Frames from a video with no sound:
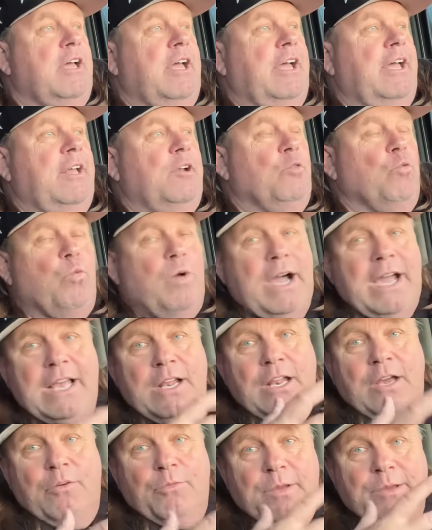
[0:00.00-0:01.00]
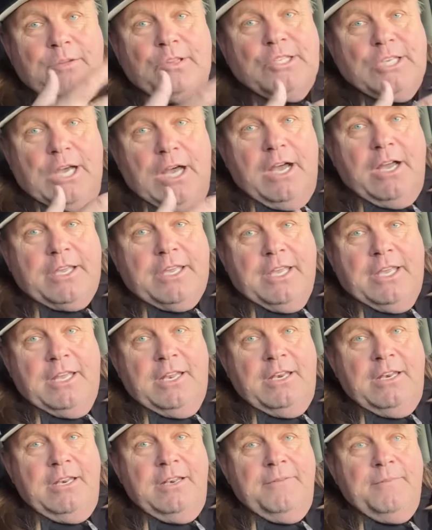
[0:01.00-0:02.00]
And while are we
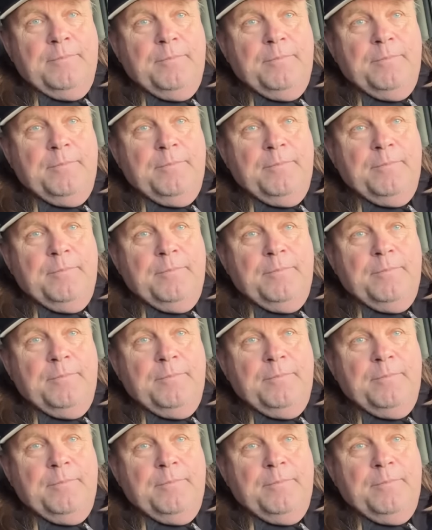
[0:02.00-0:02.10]
talking,